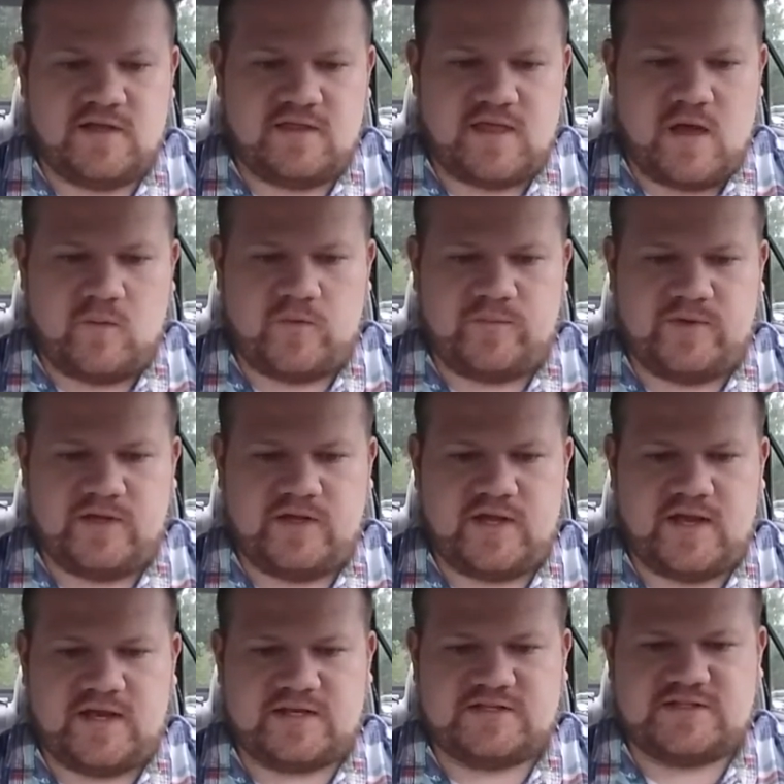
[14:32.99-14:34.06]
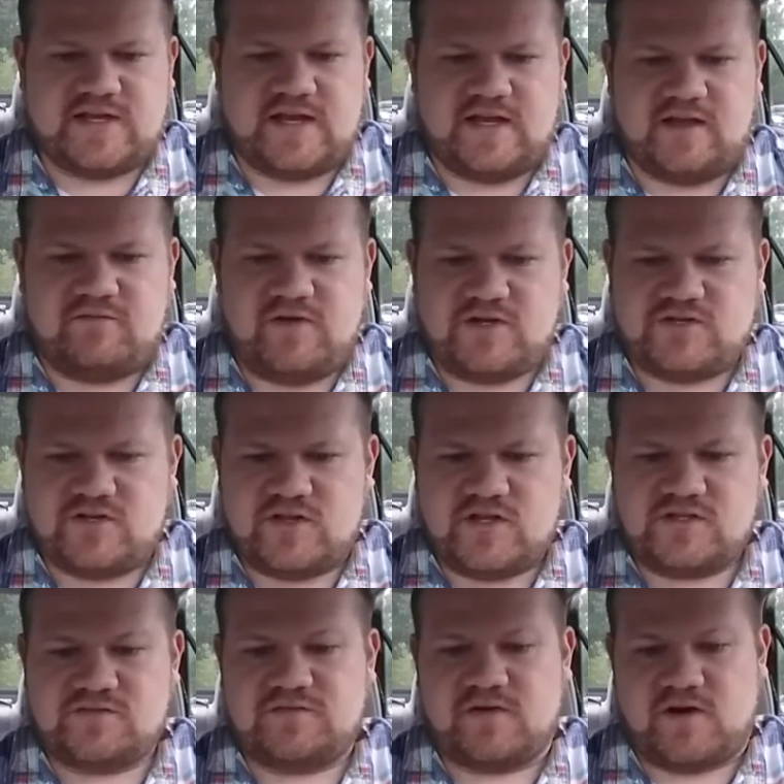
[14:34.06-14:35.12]
That would be an exciting adventure
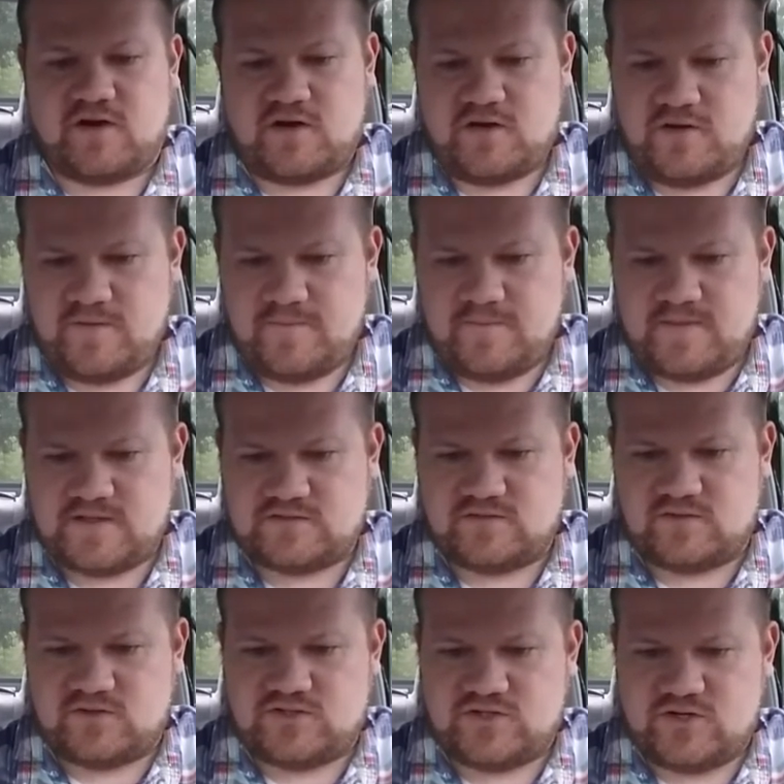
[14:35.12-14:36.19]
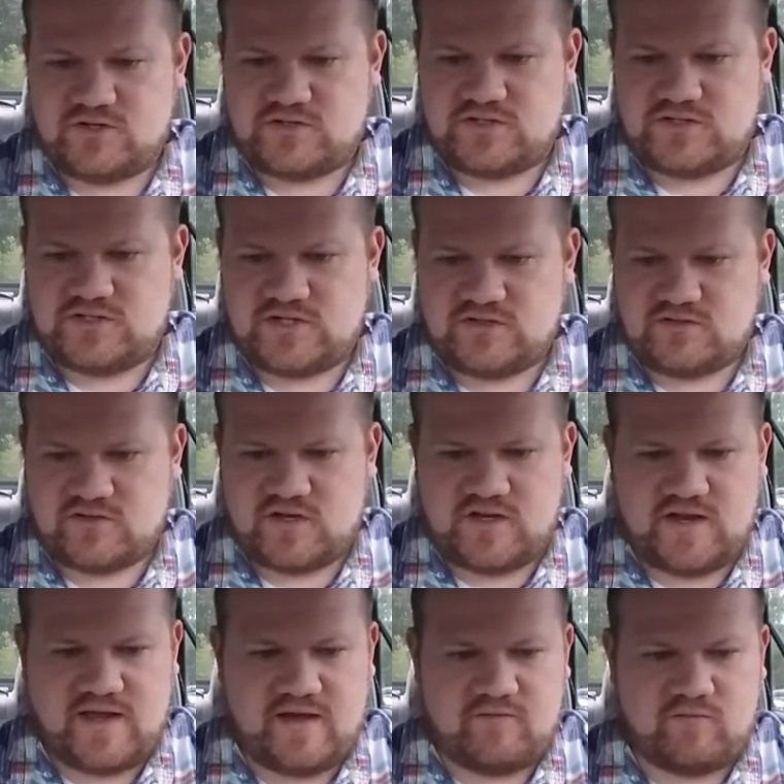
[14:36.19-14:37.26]
thus far. This little church is just looking
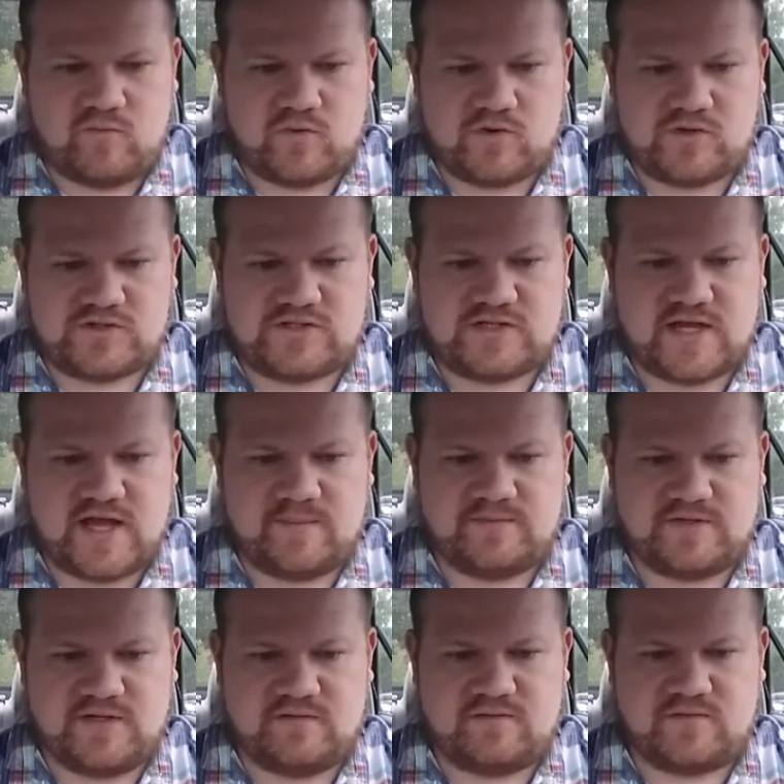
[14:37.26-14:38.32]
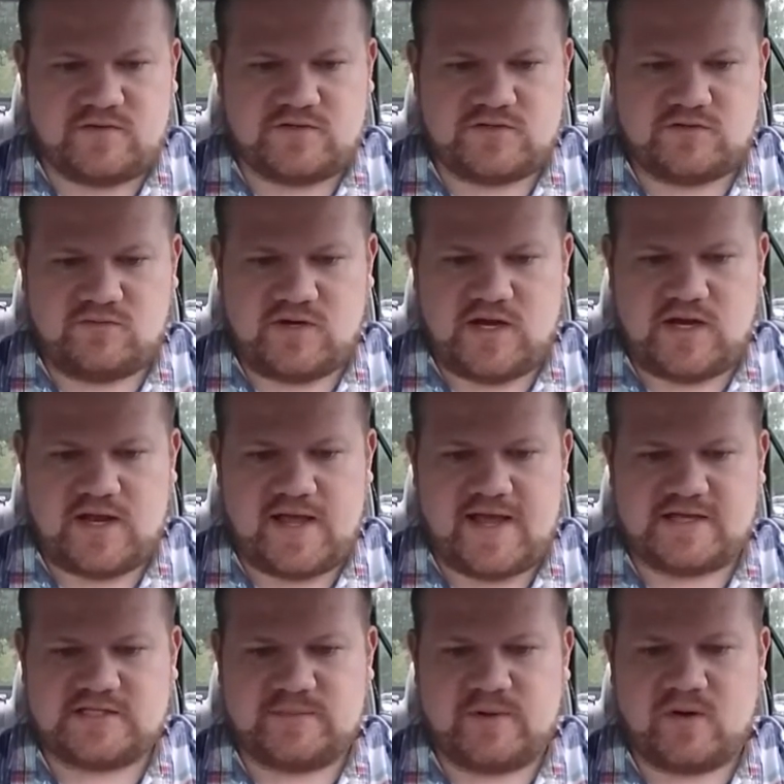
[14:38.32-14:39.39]
to have words typed in for the screen. I
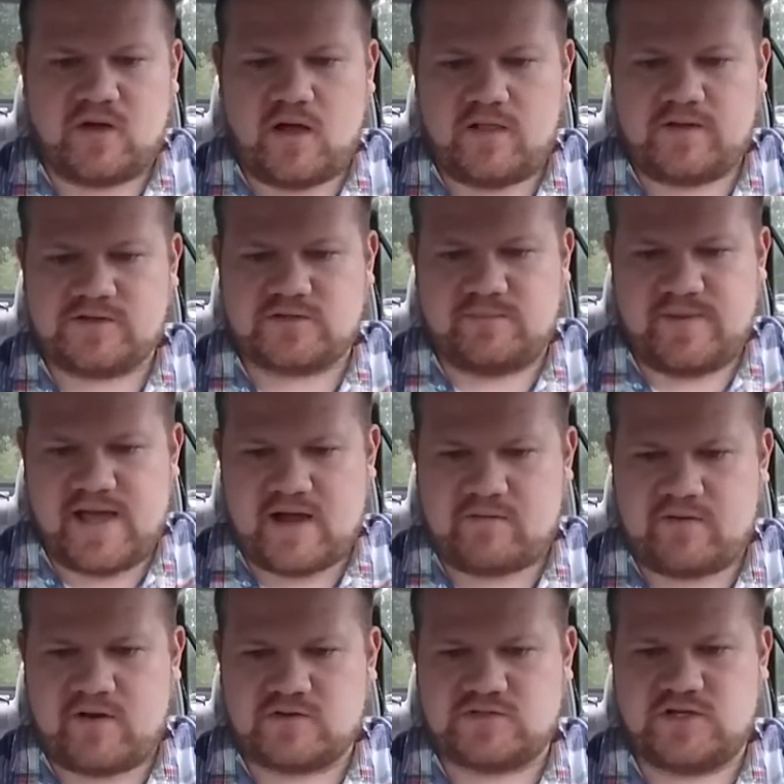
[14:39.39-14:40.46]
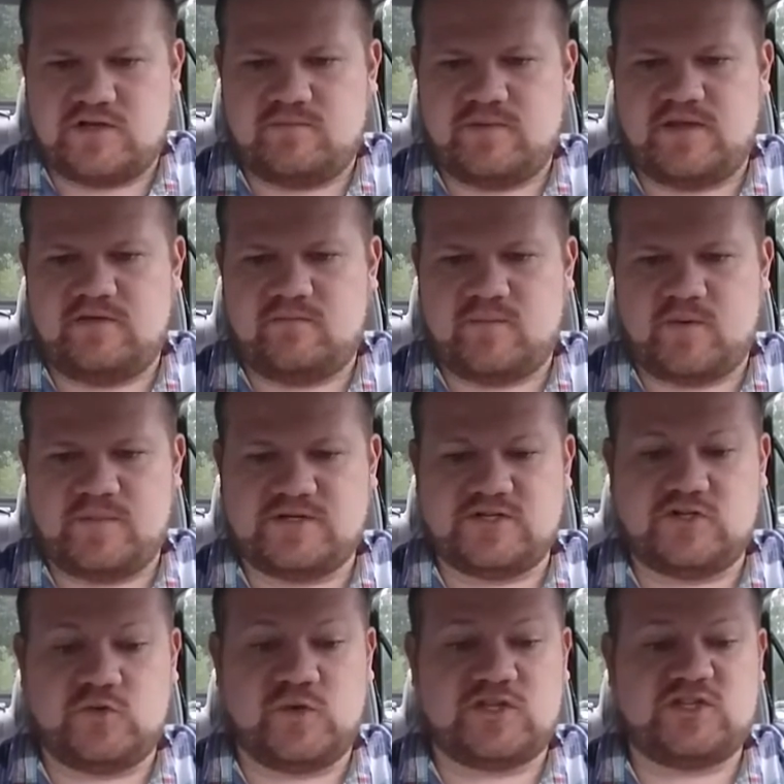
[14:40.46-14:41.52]
asked about colors and backgrounds and have been given
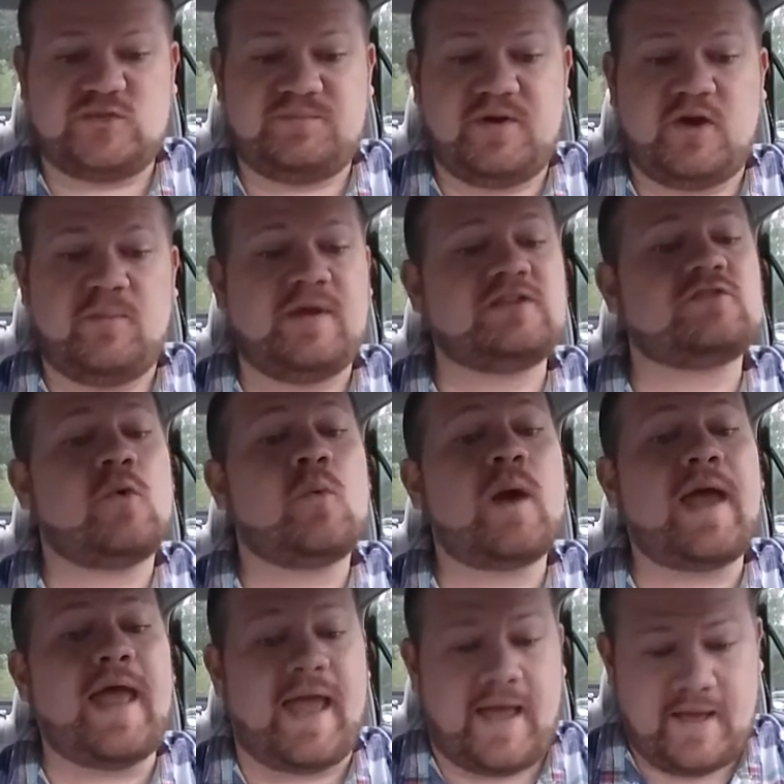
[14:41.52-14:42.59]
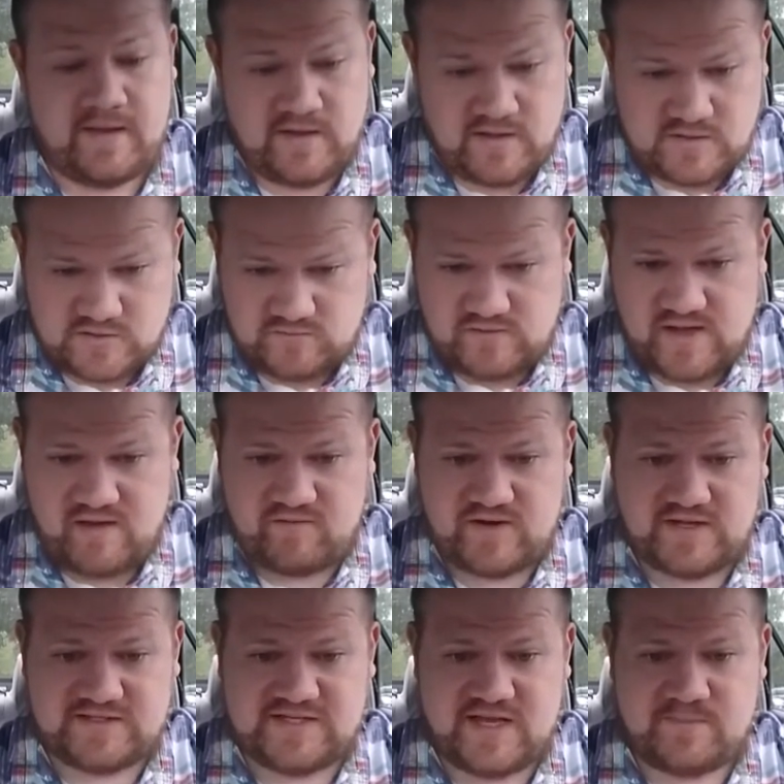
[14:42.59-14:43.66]
permission to experiment away. So if you have
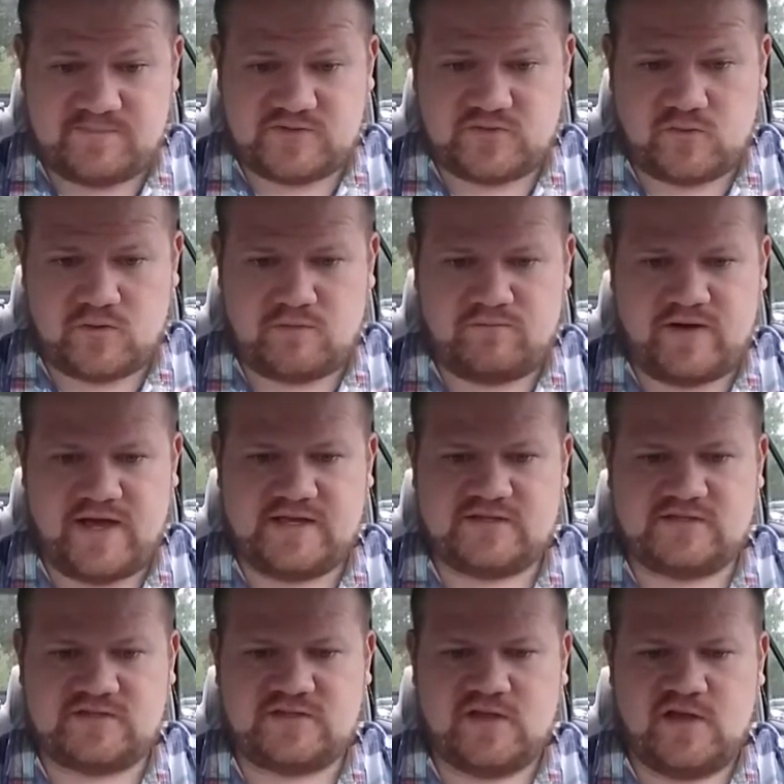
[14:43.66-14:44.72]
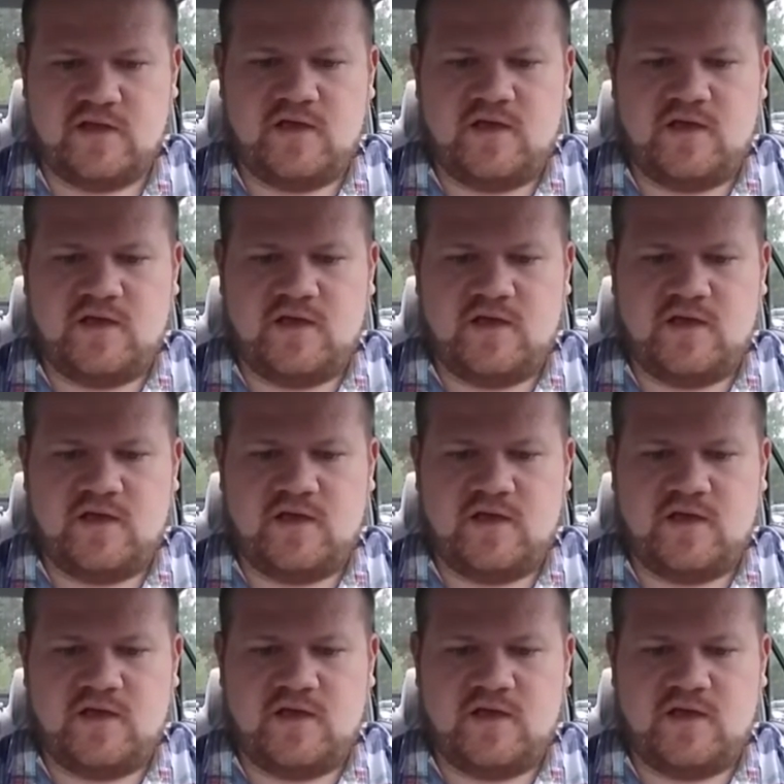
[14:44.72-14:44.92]
any tips or advice